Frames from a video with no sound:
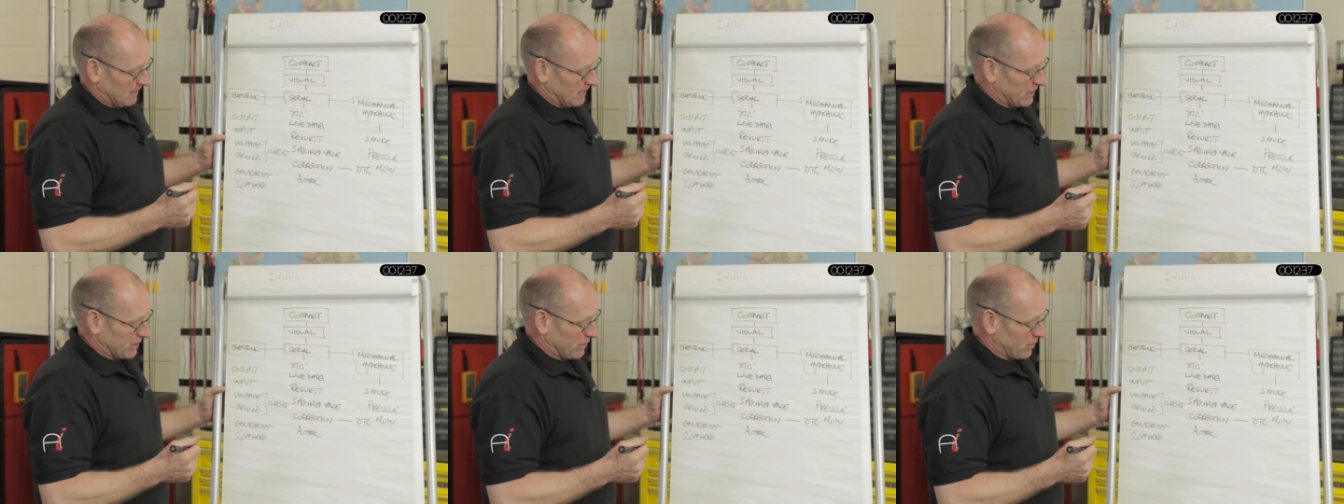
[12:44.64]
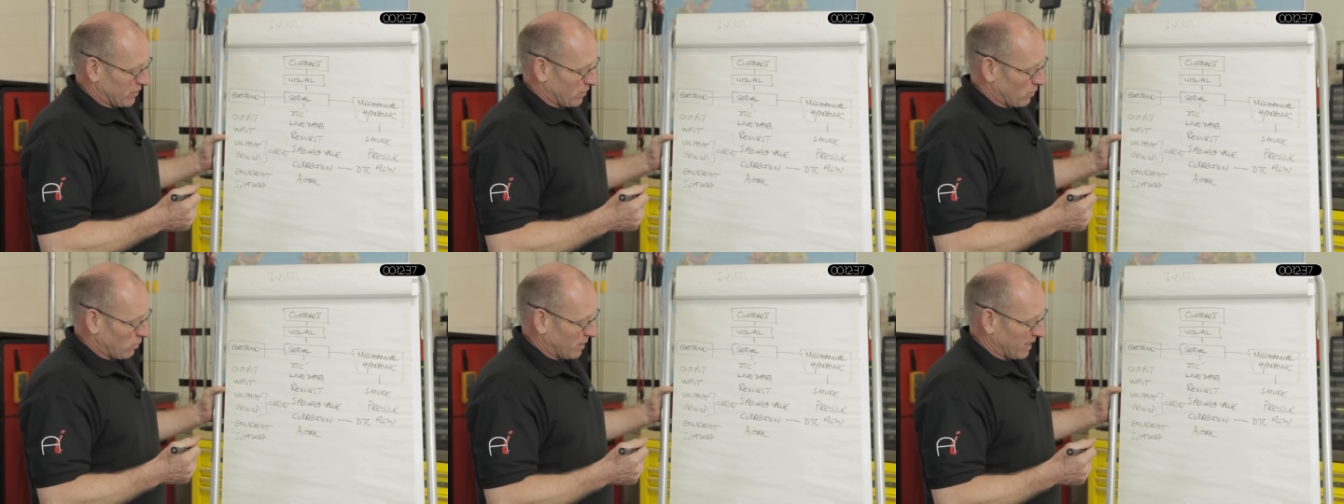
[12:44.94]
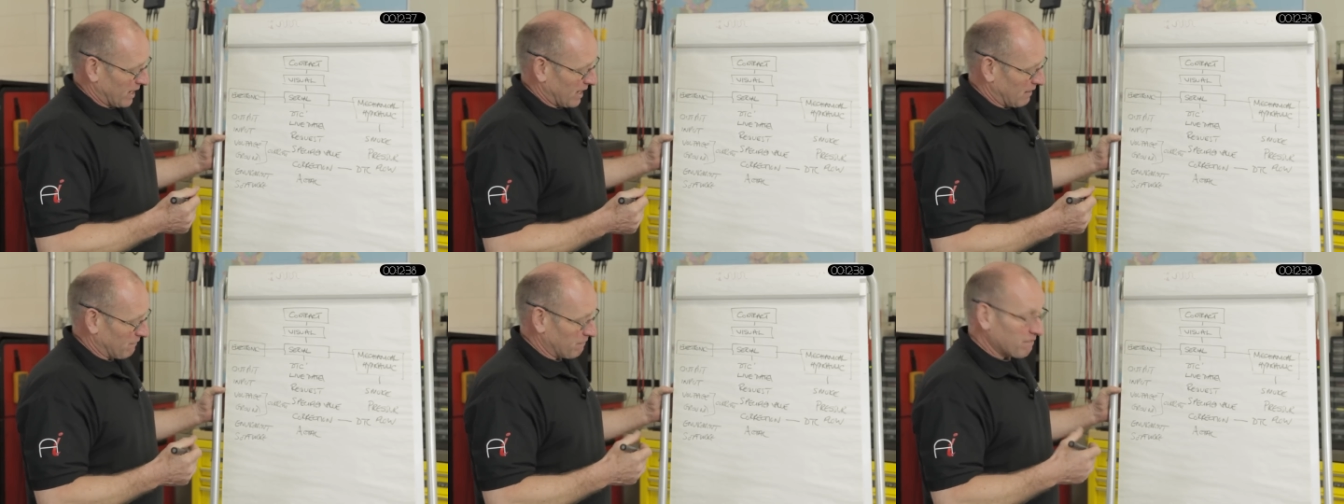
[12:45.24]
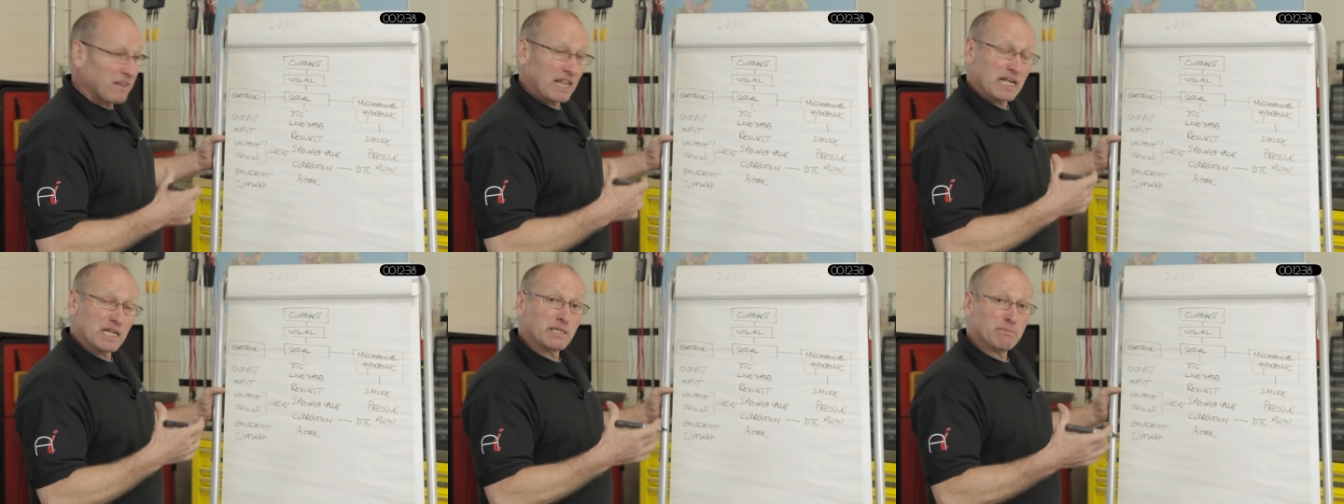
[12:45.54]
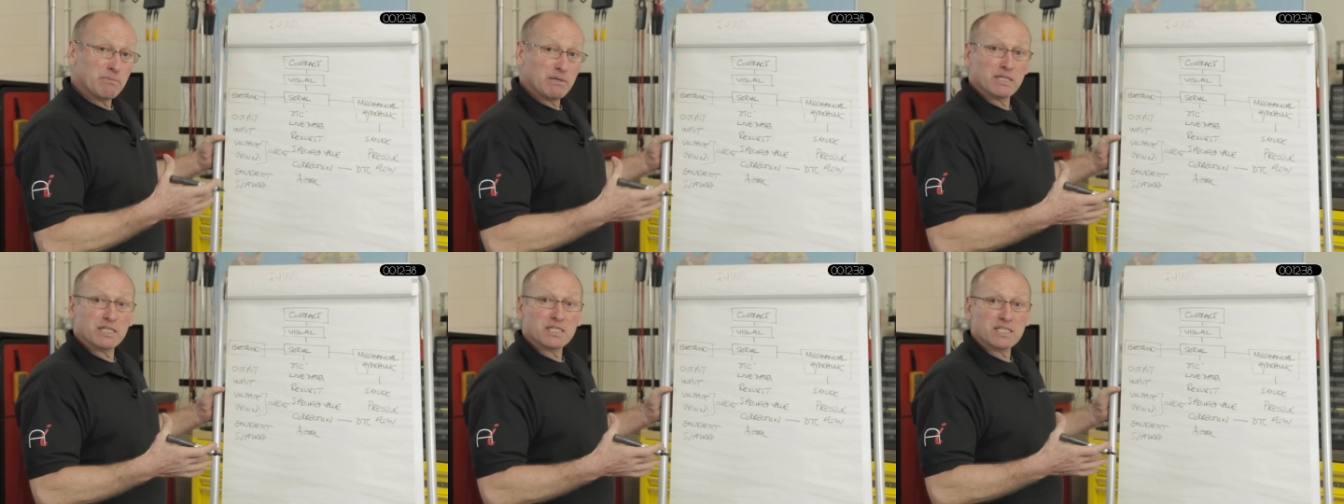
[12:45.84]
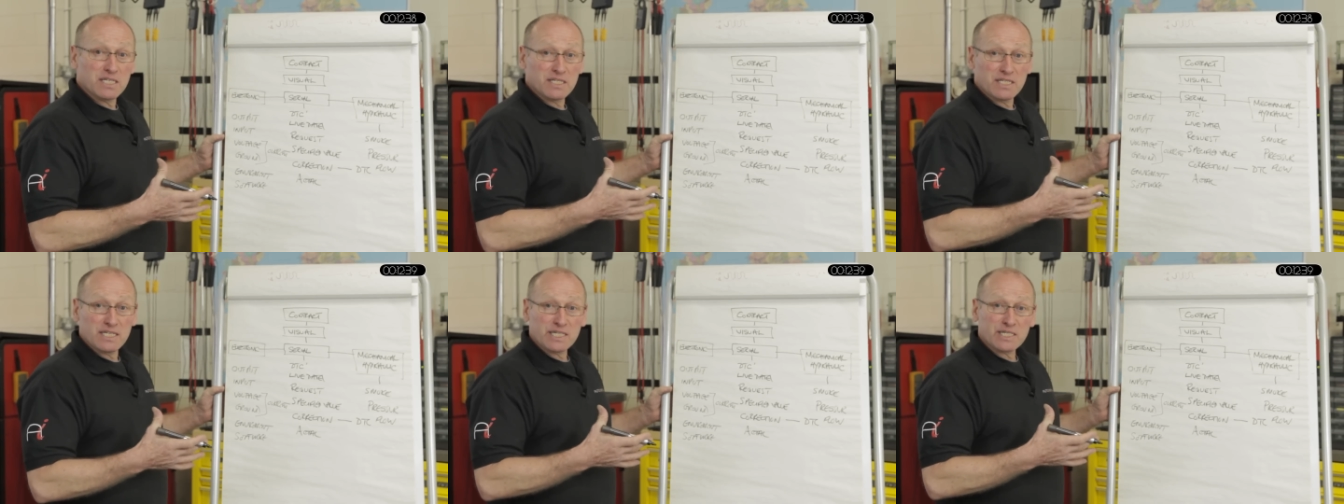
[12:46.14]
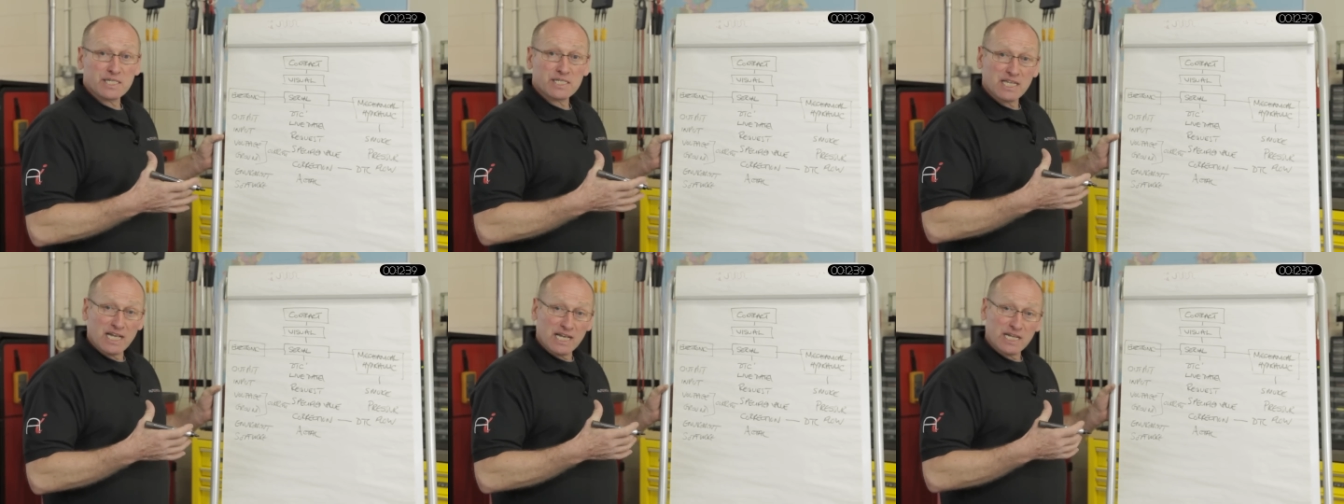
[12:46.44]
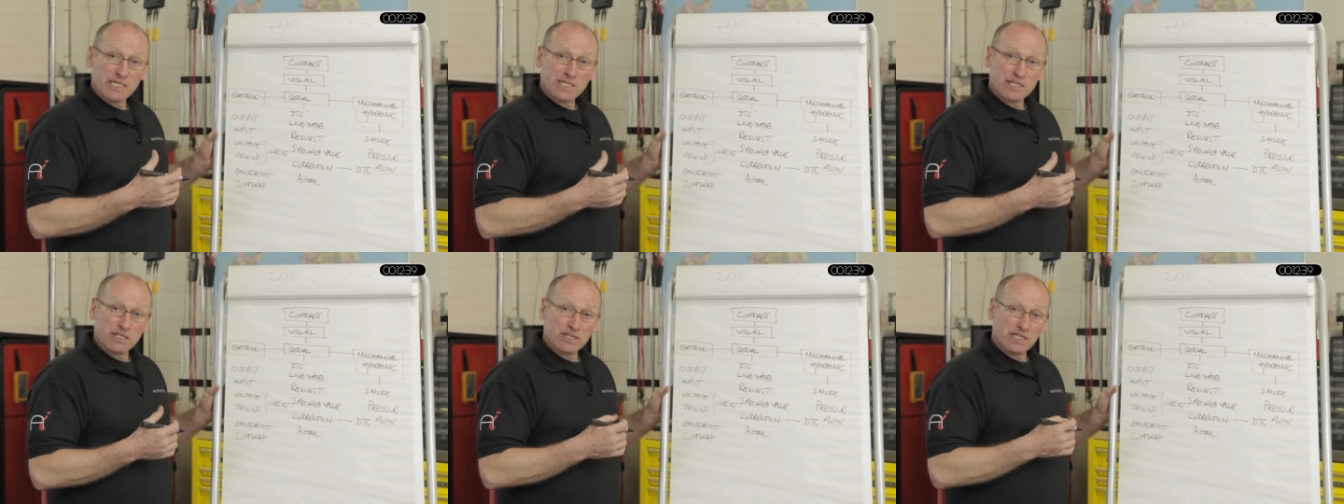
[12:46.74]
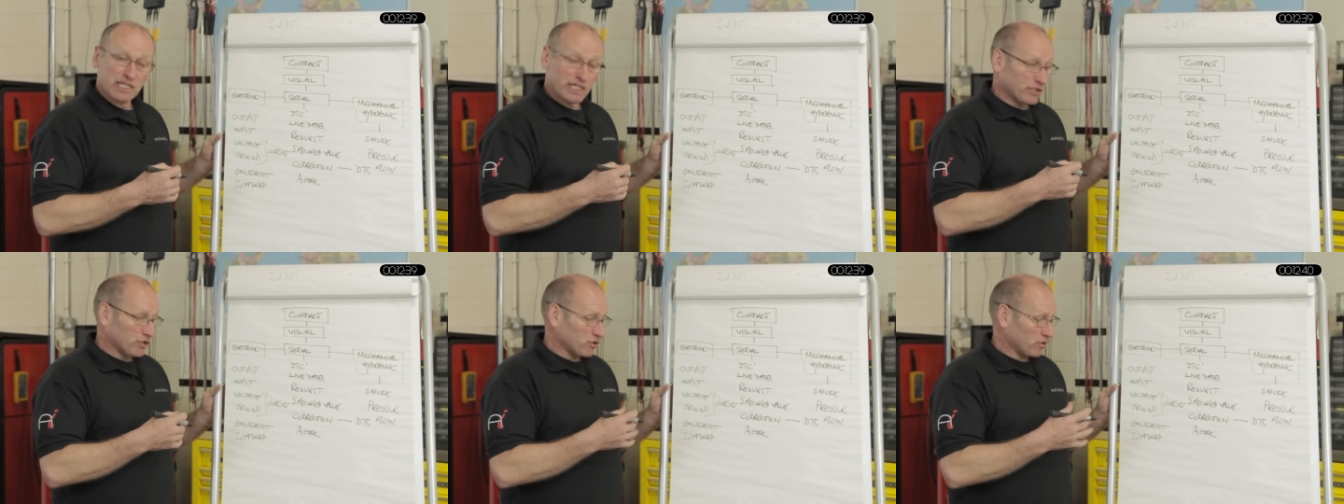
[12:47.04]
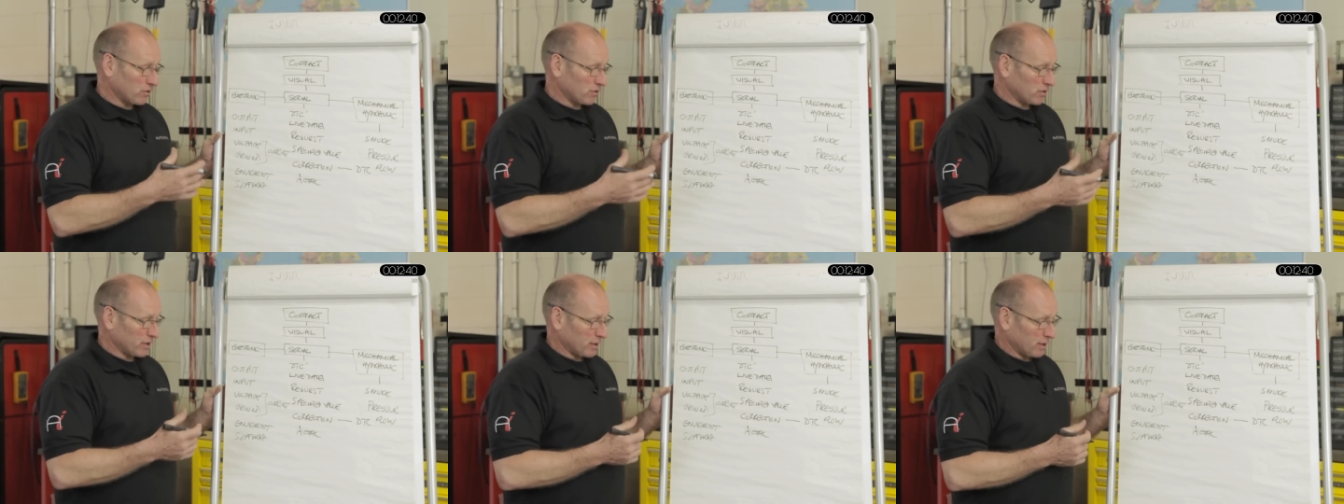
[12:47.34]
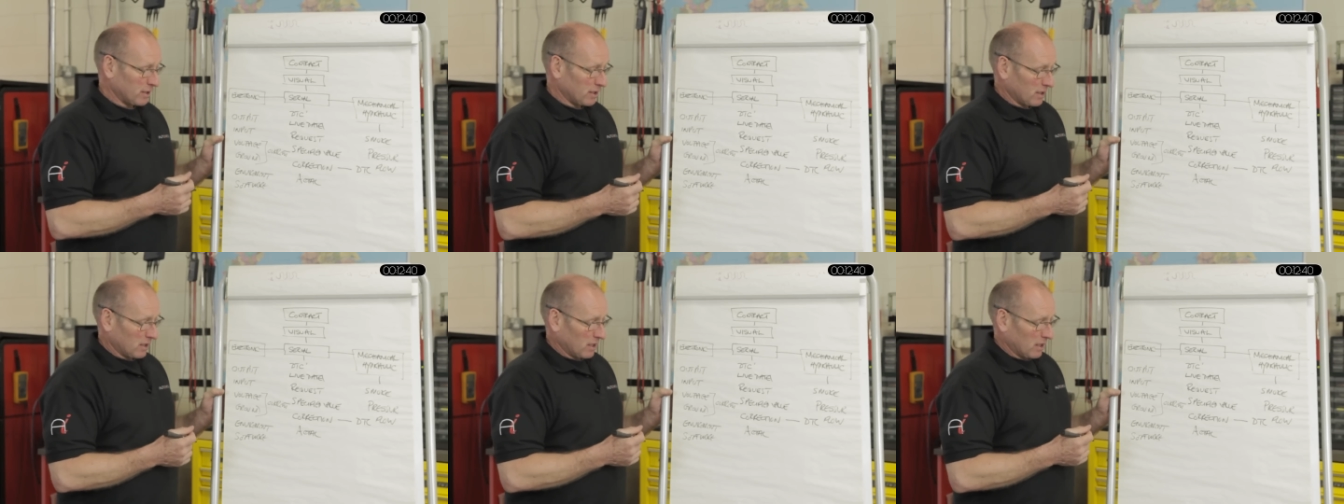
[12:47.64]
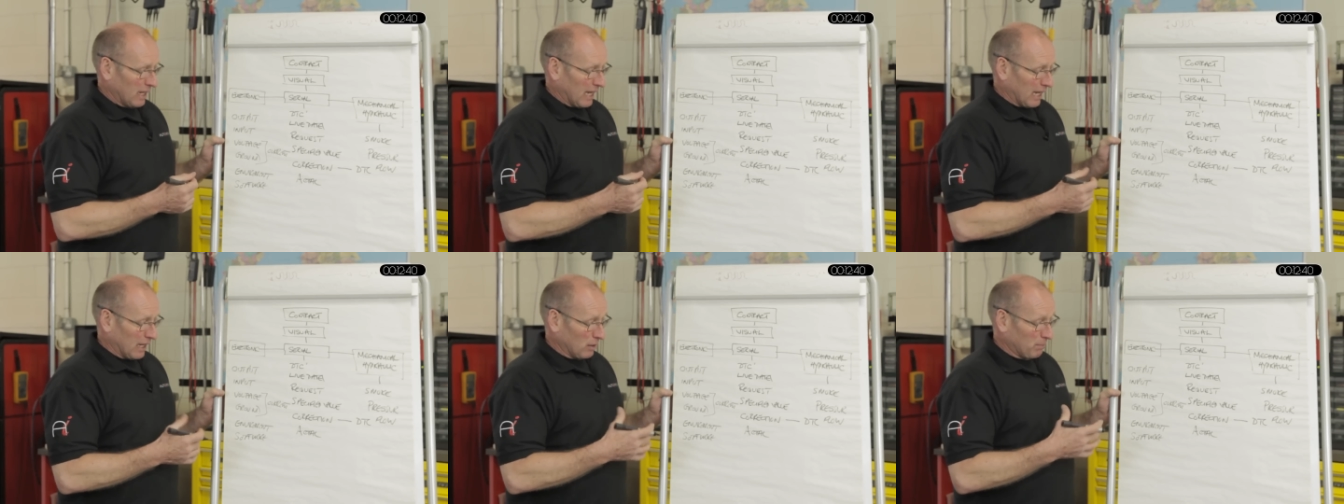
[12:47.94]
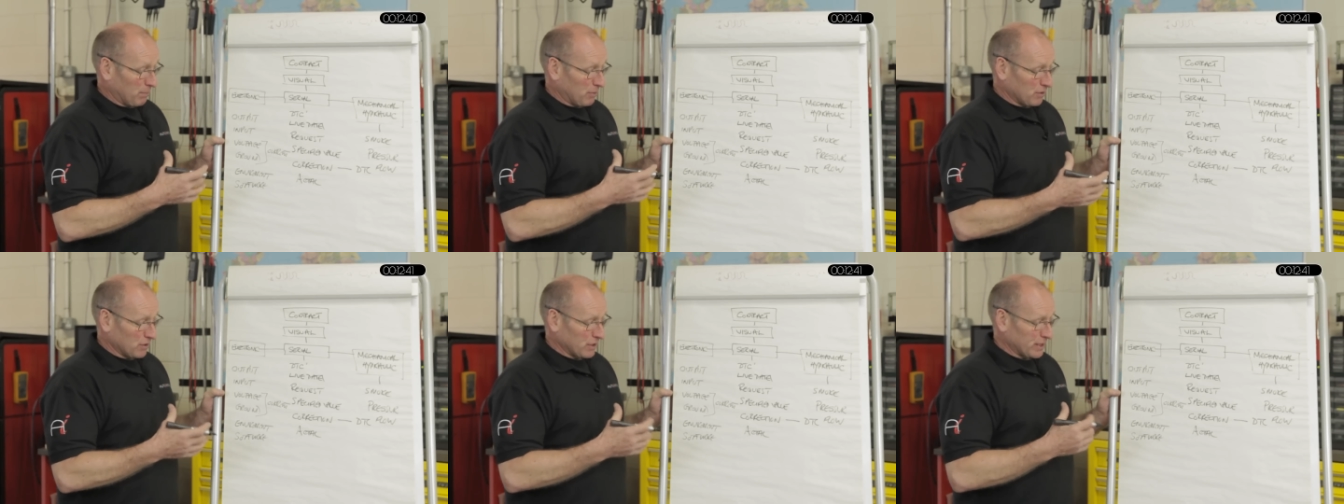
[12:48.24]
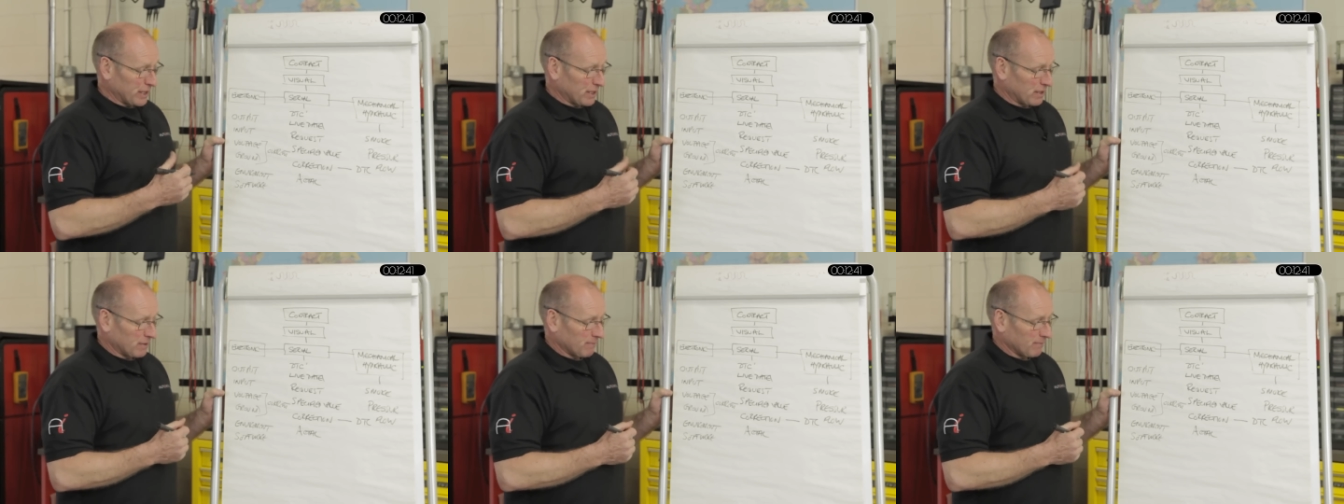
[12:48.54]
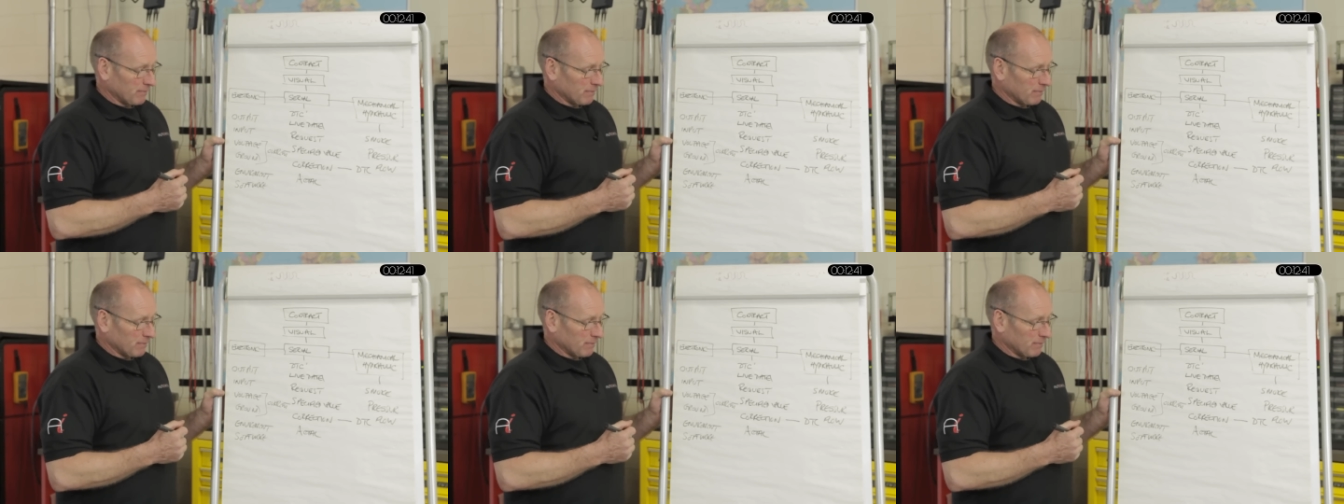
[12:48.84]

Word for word: so that we have flexibility in these tests, that these tools help us